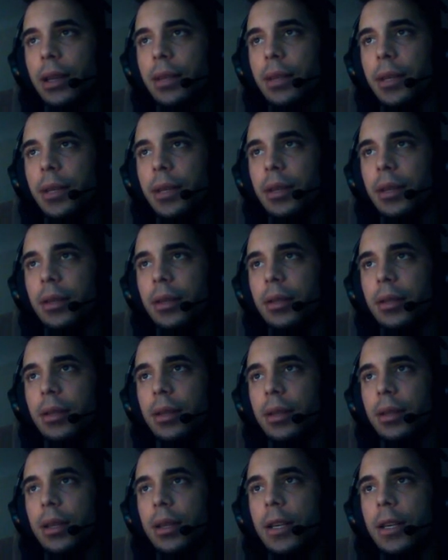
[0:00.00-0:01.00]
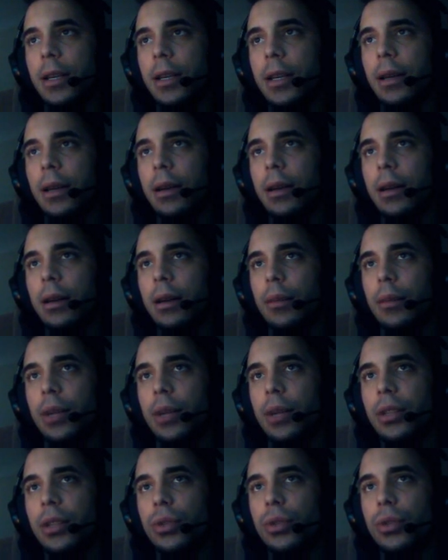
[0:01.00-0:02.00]
because
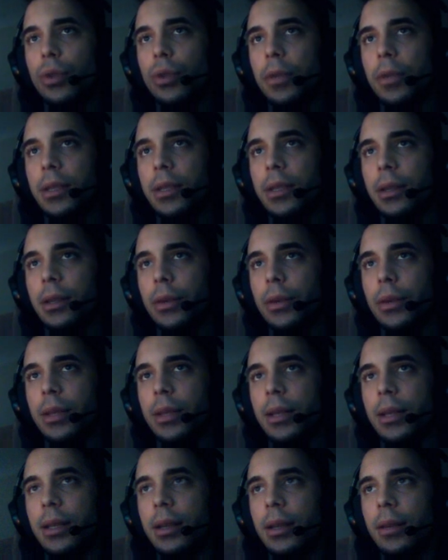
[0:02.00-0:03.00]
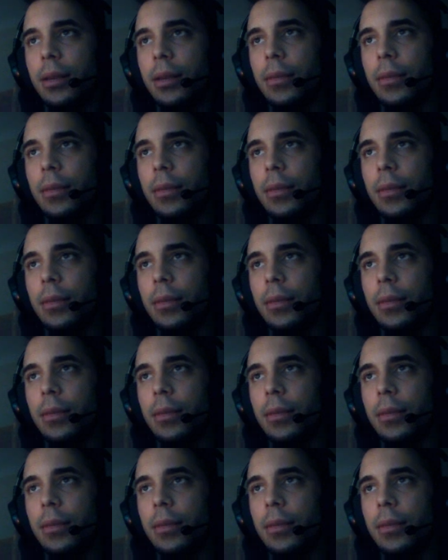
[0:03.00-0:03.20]
price swept this liquidity here.